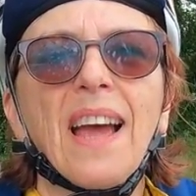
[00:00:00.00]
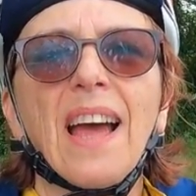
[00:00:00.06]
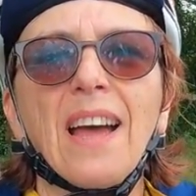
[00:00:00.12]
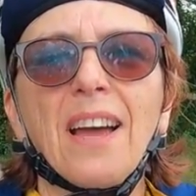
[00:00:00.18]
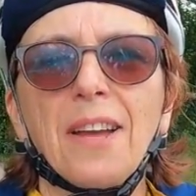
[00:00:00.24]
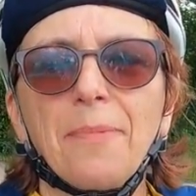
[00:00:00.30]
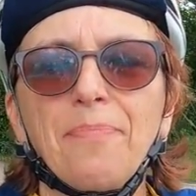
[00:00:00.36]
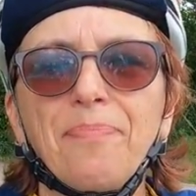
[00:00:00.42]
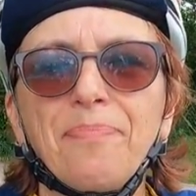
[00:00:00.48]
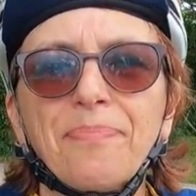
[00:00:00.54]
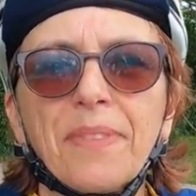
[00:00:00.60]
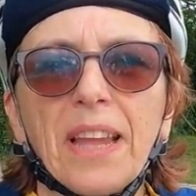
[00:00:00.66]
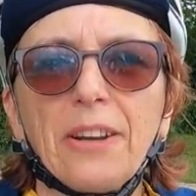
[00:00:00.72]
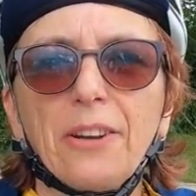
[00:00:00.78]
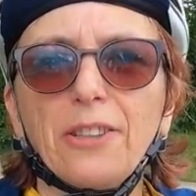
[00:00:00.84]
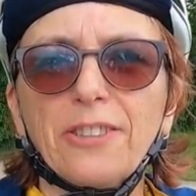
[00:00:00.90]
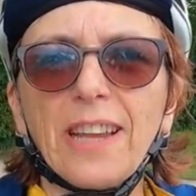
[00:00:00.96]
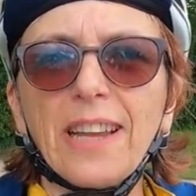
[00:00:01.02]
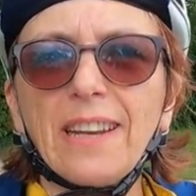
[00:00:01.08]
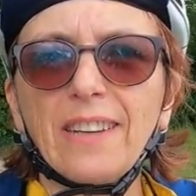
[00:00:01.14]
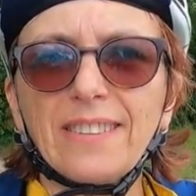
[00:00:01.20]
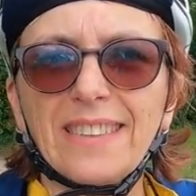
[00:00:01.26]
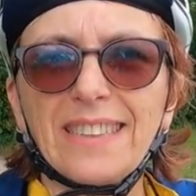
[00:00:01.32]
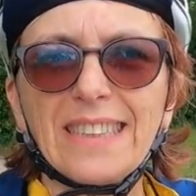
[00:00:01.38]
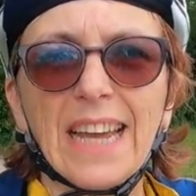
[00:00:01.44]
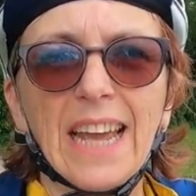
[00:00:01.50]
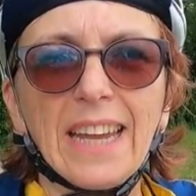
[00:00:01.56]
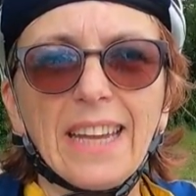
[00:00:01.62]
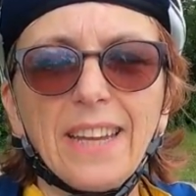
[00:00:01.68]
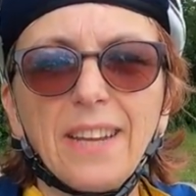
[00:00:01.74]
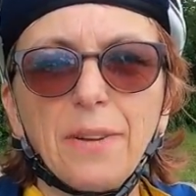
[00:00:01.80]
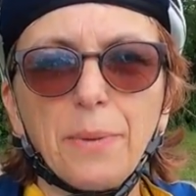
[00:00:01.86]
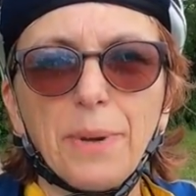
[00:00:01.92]
And on a day like
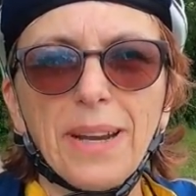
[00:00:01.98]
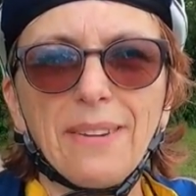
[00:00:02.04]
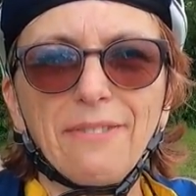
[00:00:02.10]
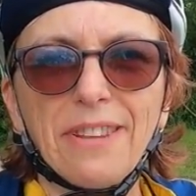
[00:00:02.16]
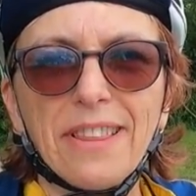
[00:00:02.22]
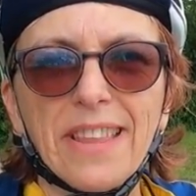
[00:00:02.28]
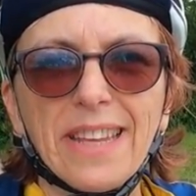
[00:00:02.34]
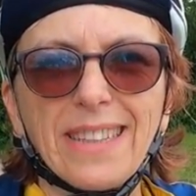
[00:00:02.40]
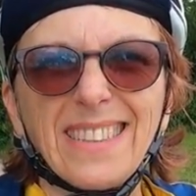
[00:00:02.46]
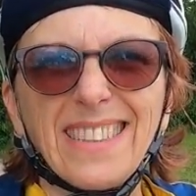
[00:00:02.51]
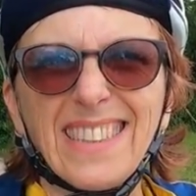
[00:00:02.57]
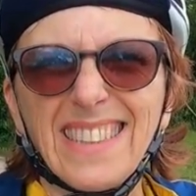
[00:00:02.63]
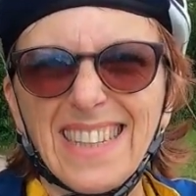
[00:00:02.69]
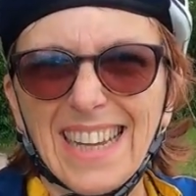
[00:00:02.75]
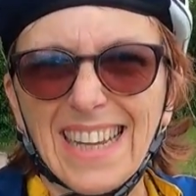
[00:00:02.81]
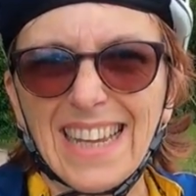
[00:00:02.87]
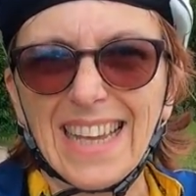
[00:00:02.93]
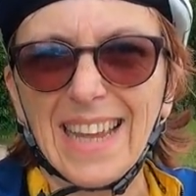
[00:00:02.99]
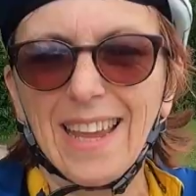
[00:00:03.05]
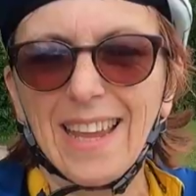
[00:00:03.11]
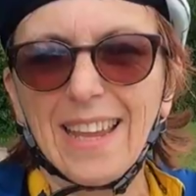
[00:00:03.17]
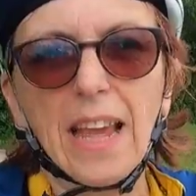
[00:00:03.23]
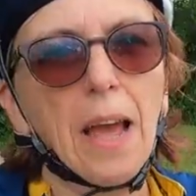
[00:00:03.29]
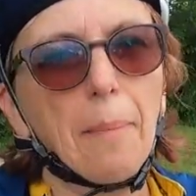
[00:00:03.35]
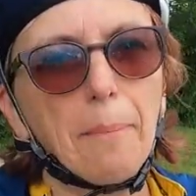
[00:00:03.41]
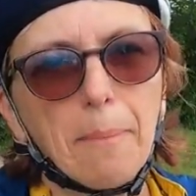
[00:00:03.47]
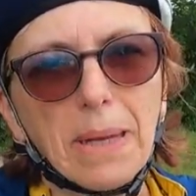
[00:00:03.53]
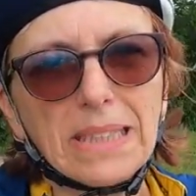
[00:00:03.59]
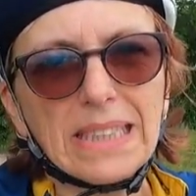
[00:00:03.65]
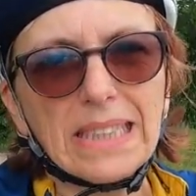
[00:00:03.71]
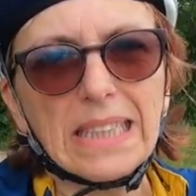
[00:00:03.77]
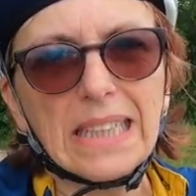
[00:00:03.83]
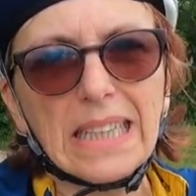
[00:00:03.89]
today, when everything's sticky,
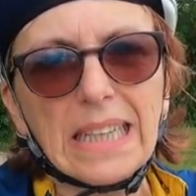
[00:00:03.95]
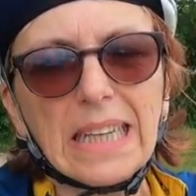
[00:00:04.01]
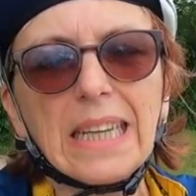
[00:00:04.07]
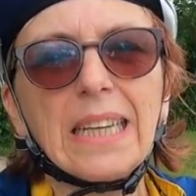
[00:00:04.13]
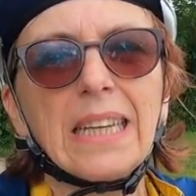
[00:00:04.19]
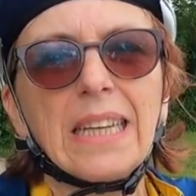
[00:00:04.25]
muddy,